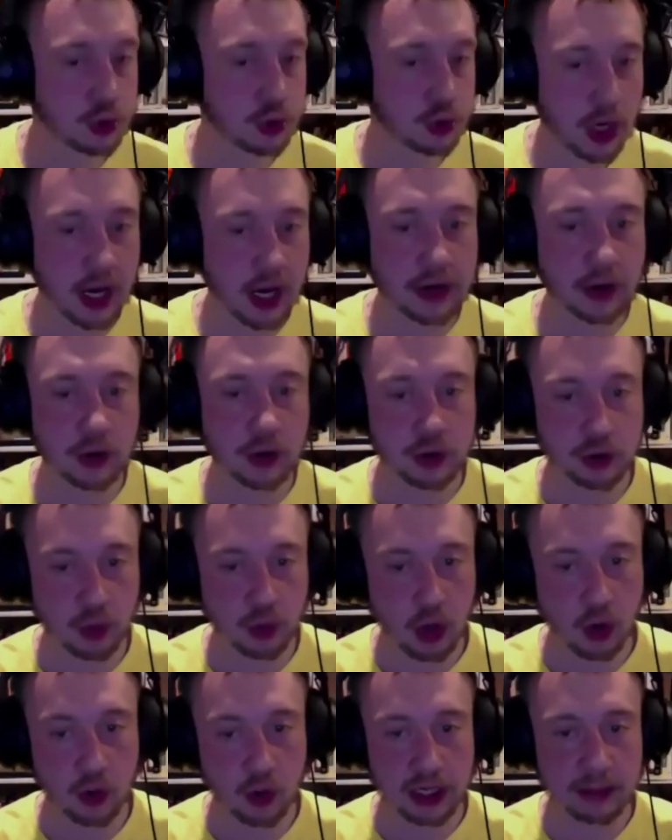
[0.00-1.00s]
right, who's
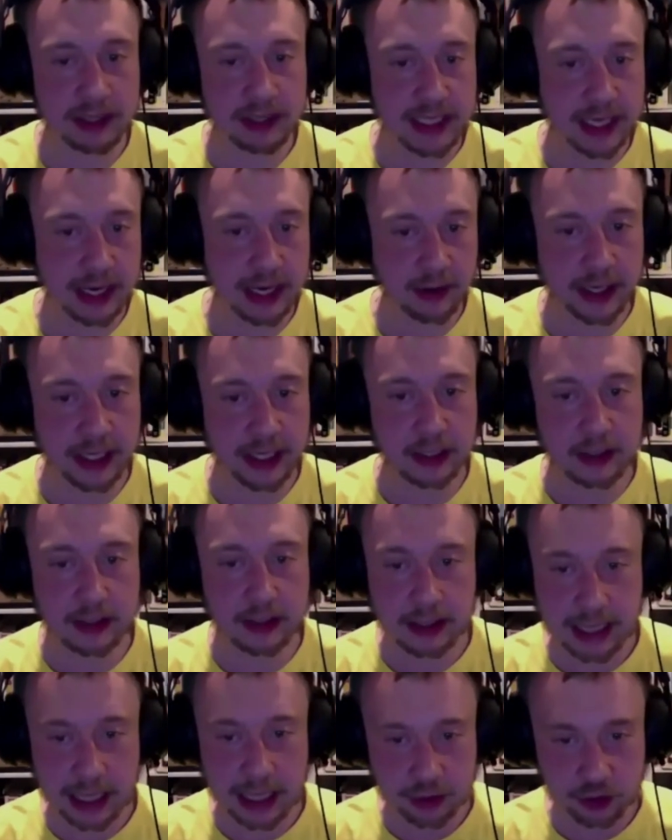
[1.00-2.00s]
wrong,
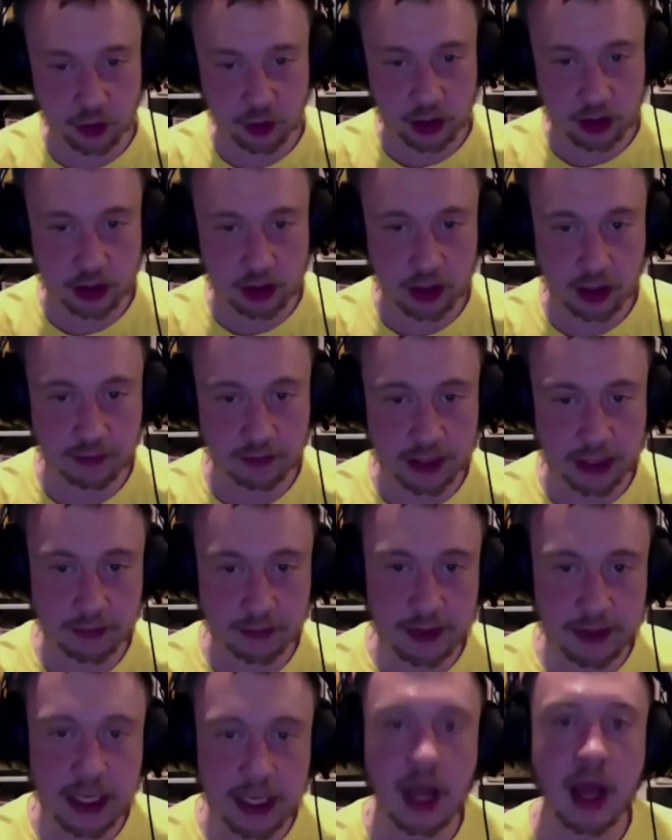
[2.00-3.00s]
libertarians, national
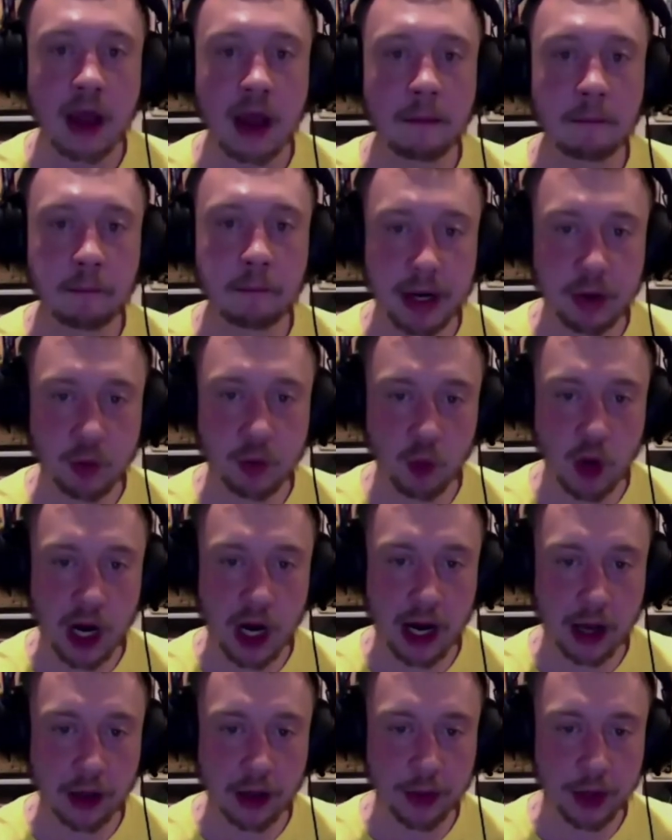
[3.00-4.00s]
conservatives, but
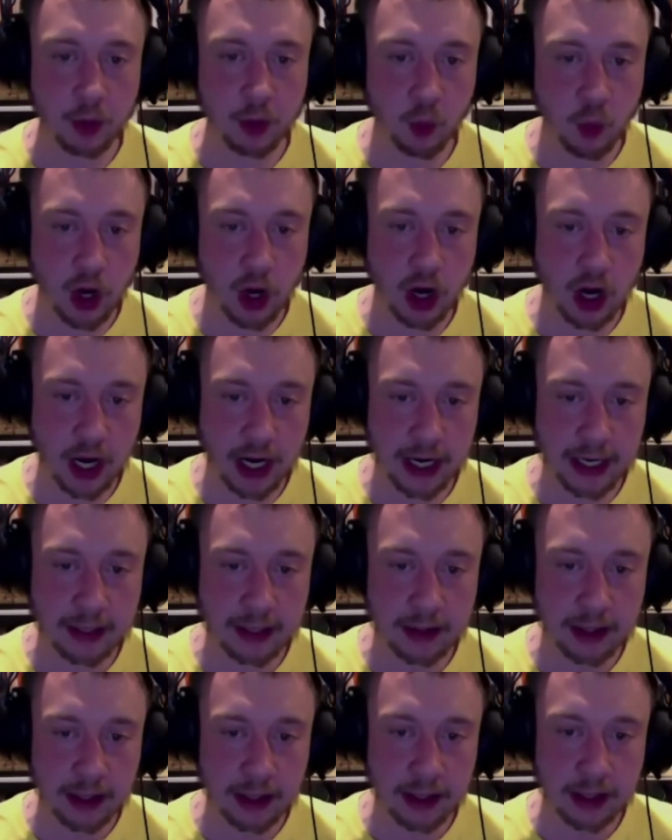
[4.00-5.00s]
rather
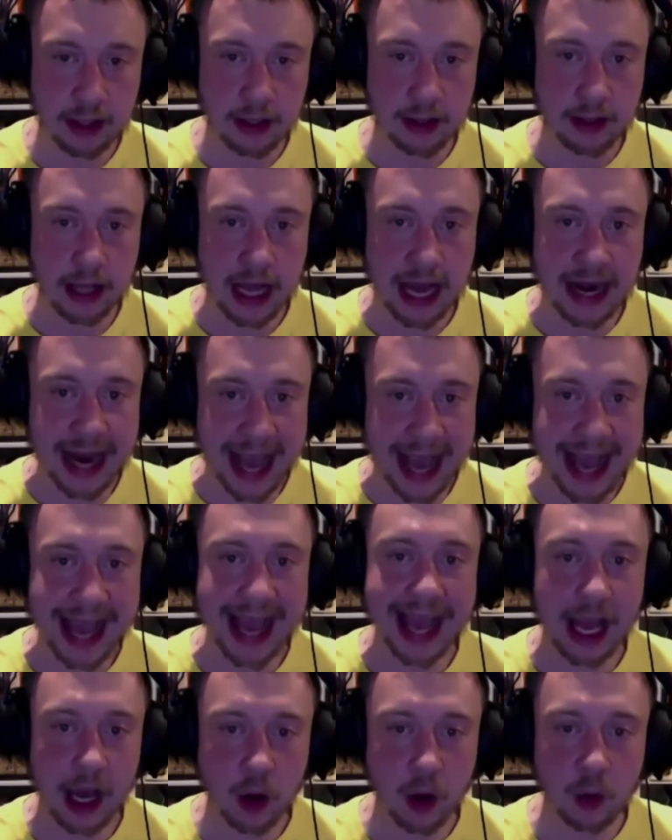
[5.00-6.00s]
why and
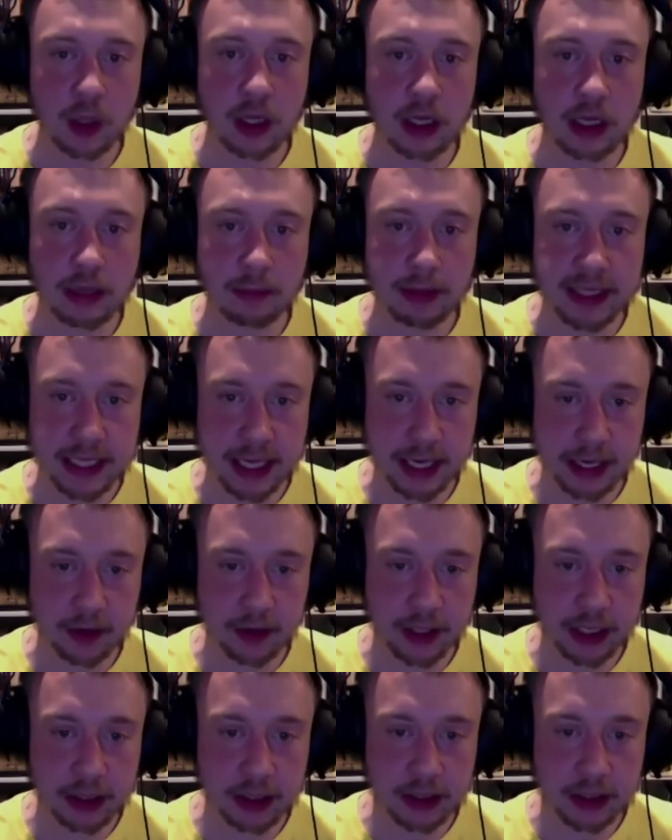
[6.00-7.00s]
how
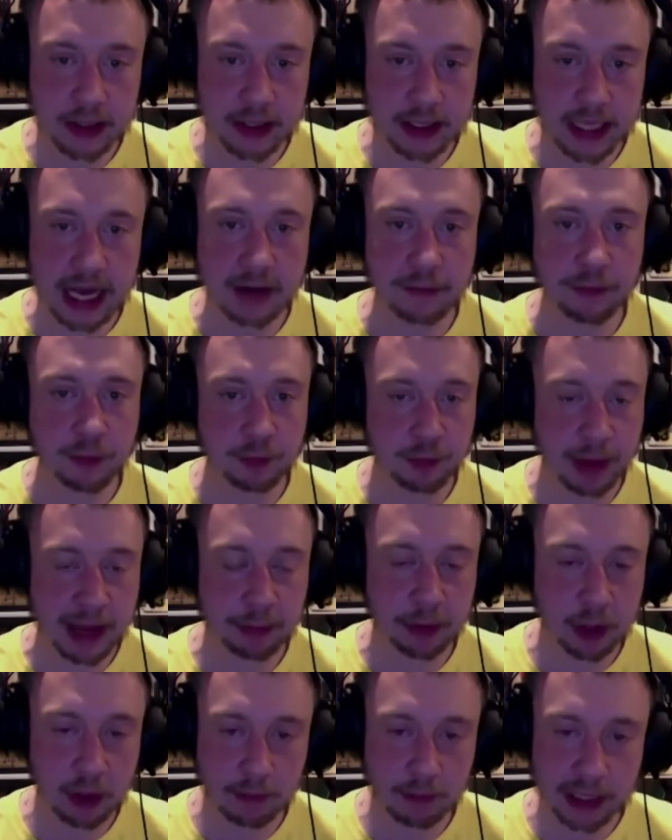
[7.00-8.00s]
libertarians and
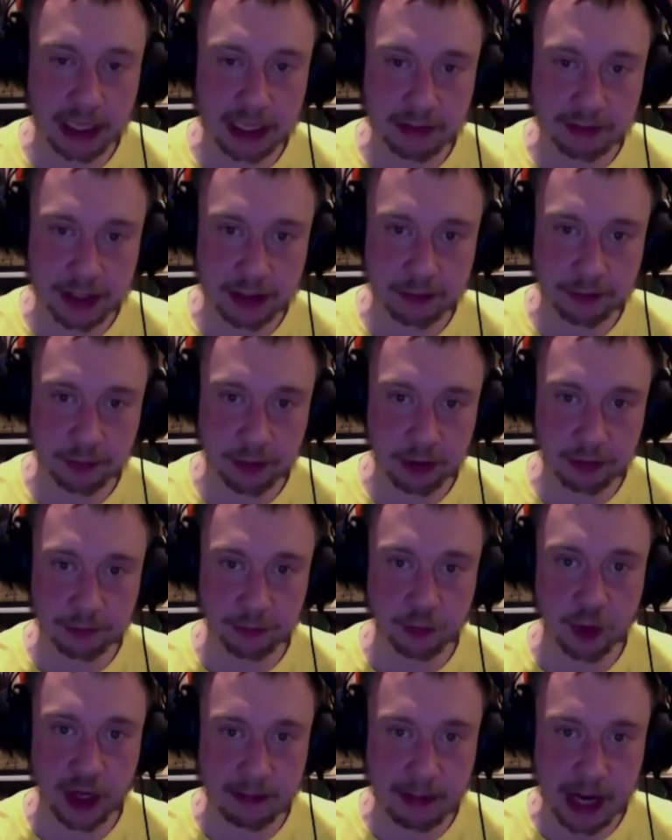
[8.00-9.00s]
people who believe in the
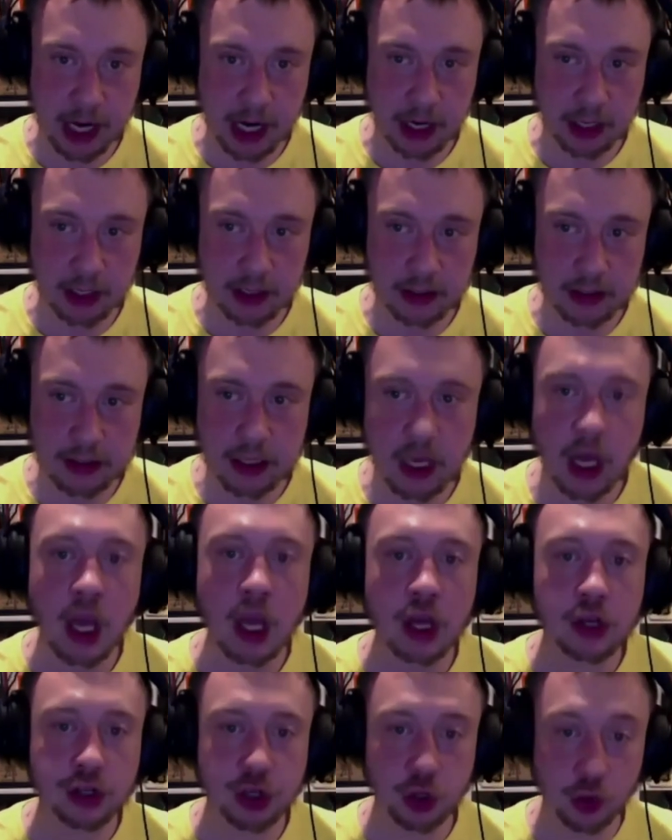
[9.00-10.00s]
free markets
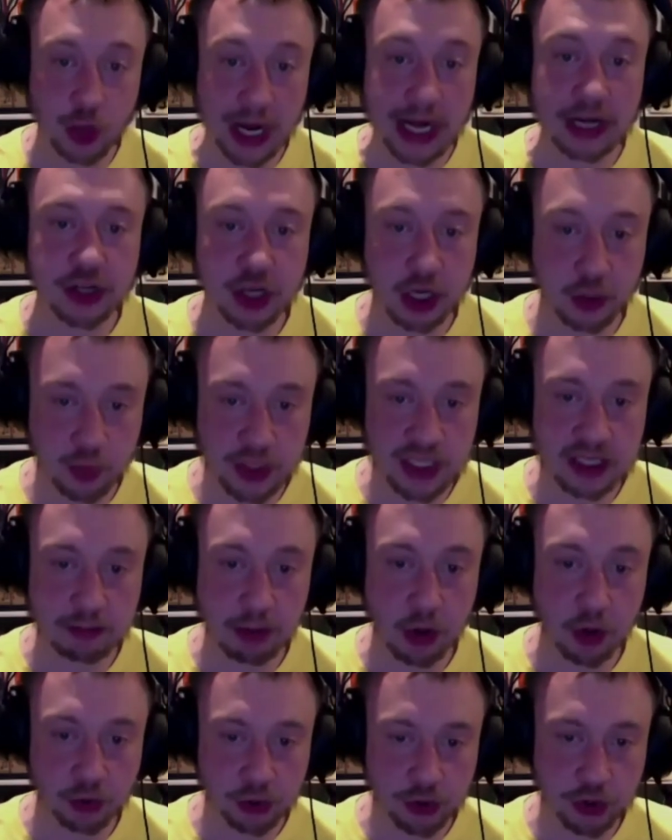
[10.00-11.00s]
should actually
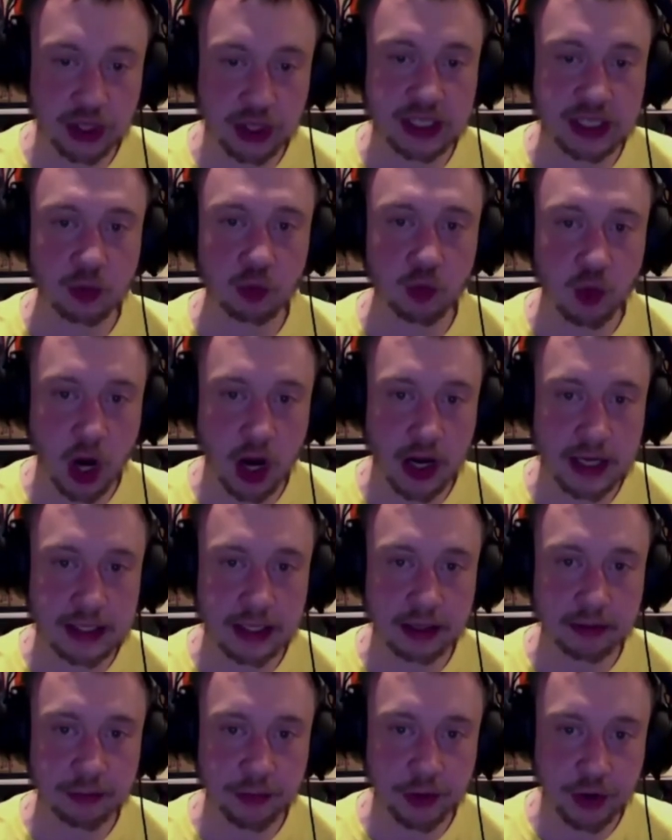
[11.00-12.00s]
respond to this
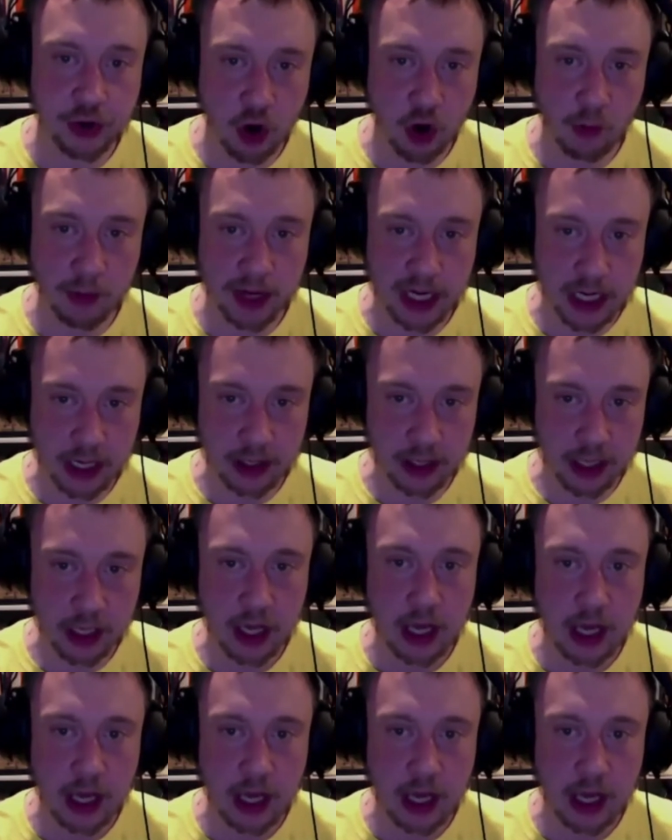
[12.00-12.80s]
rising phenomenon